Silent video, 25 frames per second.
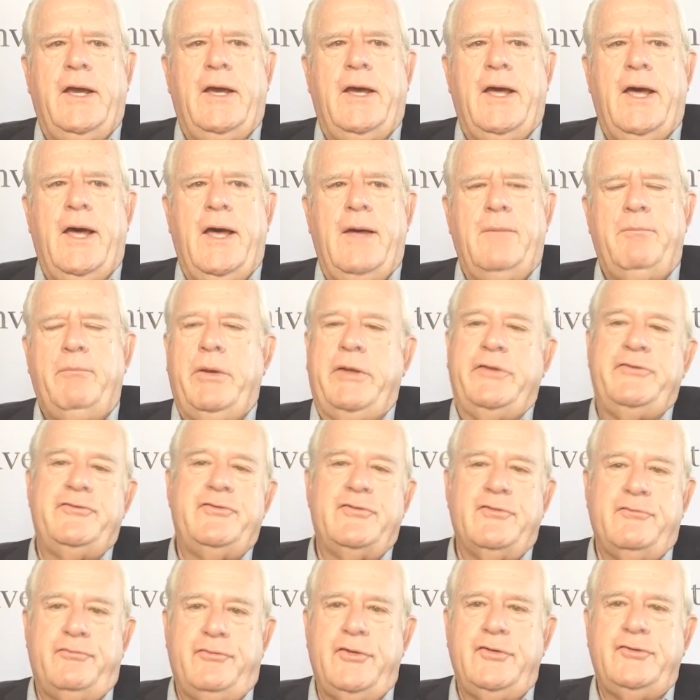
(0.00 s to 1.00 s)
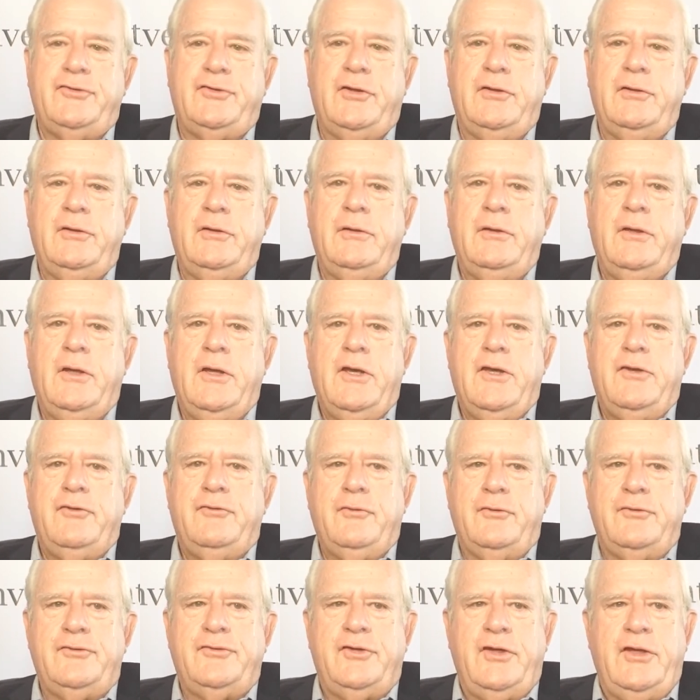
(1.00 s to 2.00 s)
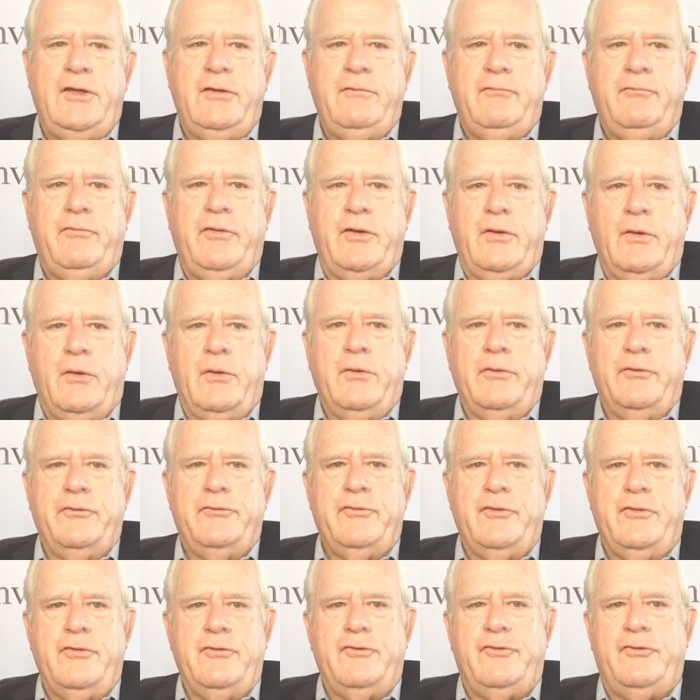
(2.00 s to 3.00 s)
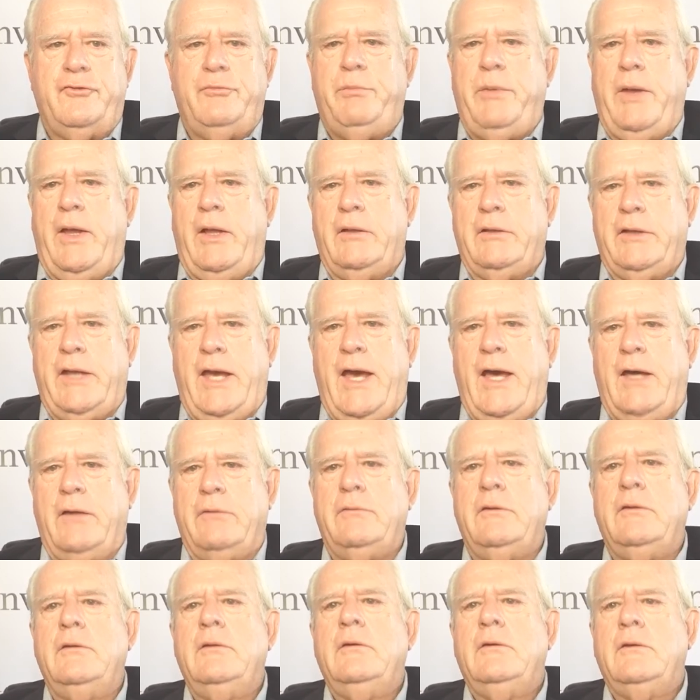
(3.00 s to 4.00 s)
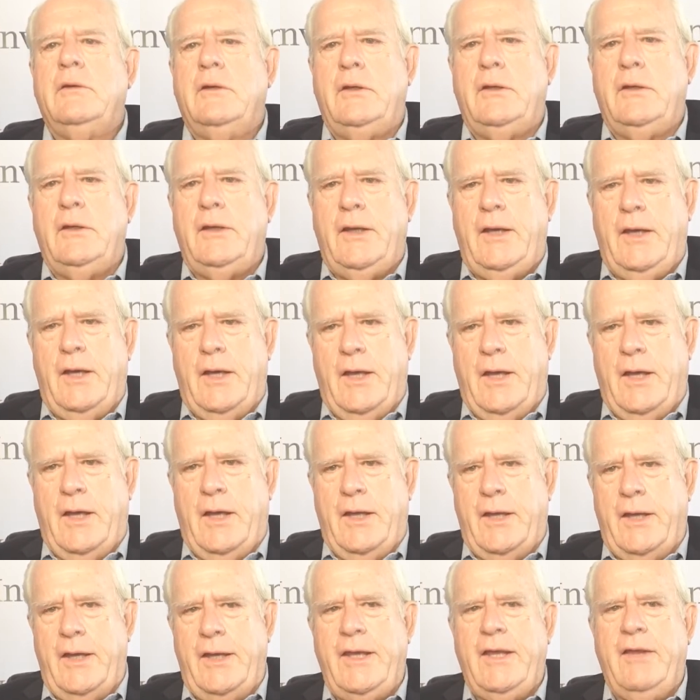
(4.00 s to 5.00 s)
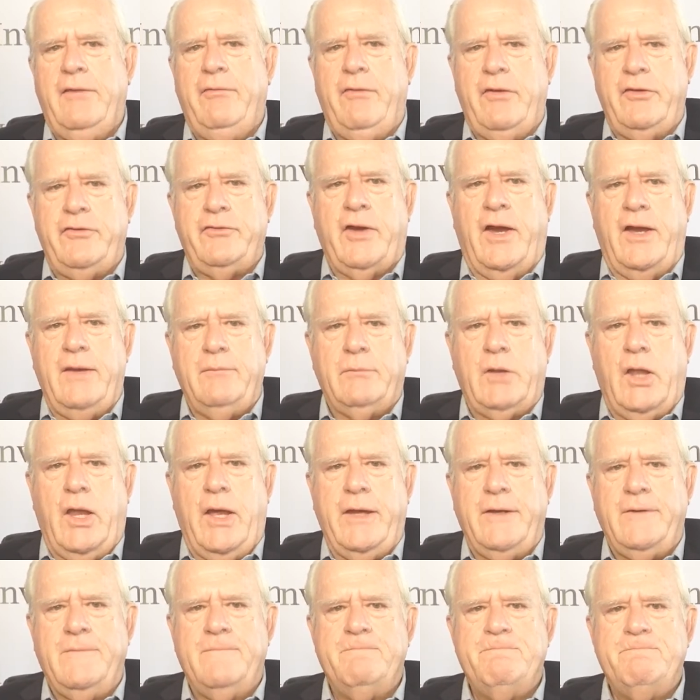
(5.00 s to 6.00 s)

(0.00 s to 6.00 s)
but sufficient to achieve the goals that are spelled out in the timeline.